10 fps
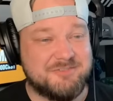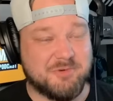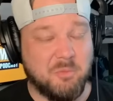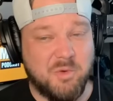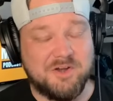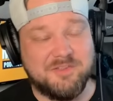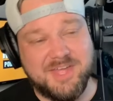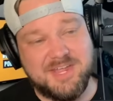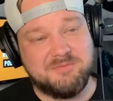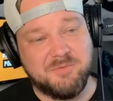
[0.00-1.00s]
from where
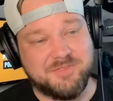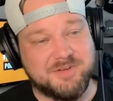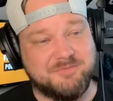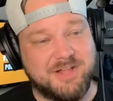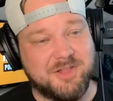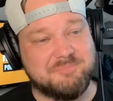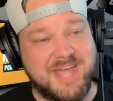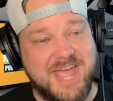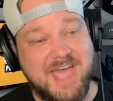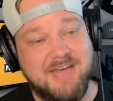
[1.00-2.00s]
they developed
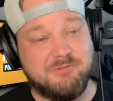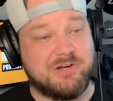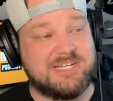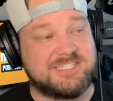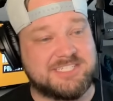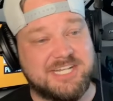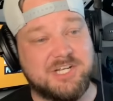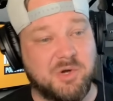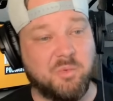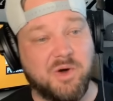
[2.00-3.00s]
every
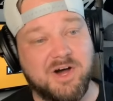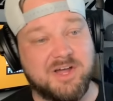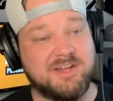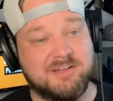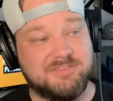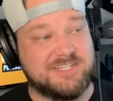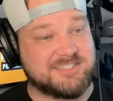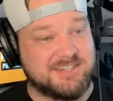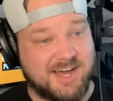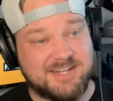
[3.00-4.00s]
single one of
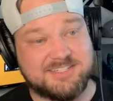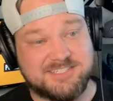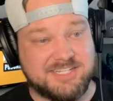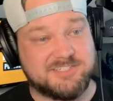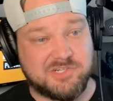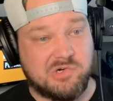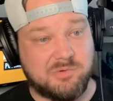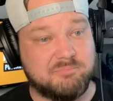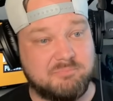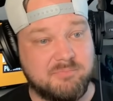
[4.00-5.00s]
these
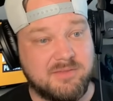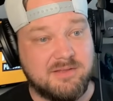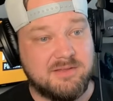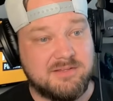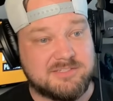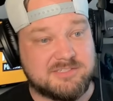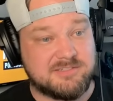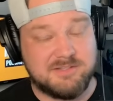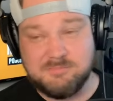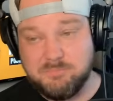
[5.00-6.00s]
nonsensical
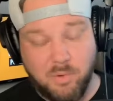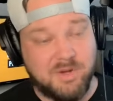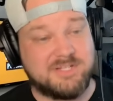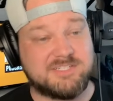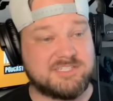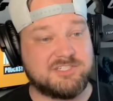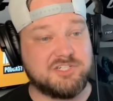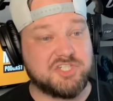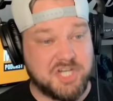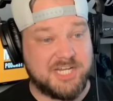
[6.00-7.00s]
points
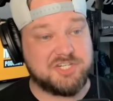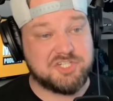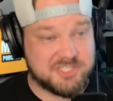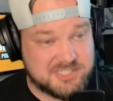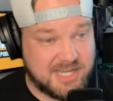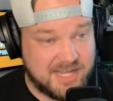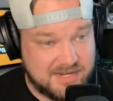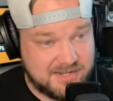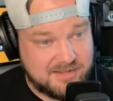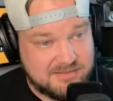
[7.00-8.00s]
to change
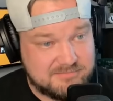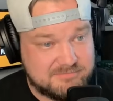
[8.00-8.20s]
society.